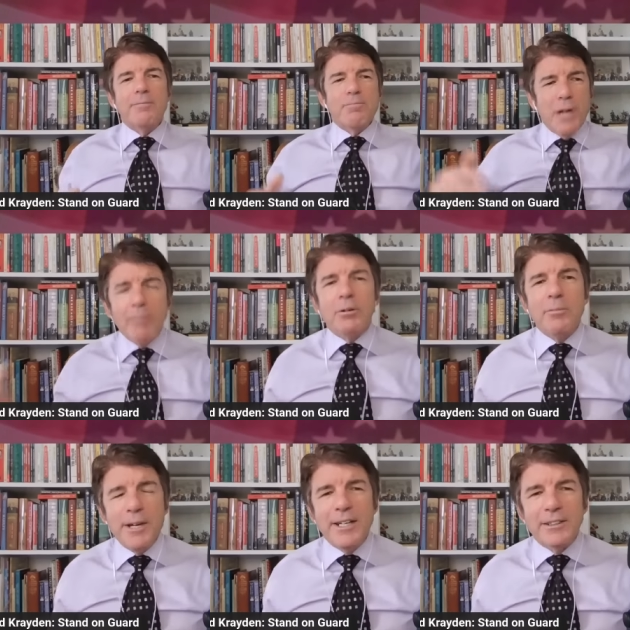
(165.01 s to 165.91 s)

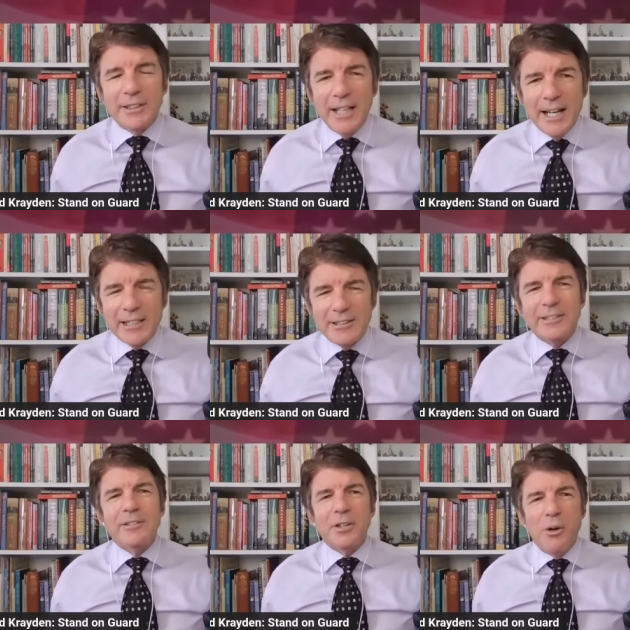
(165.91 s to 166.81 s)
Problem is, yes,
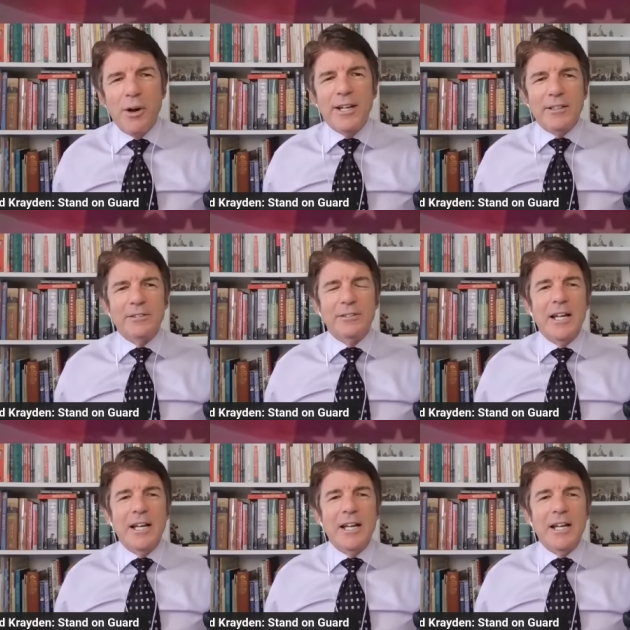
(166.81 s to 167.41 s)
they're going,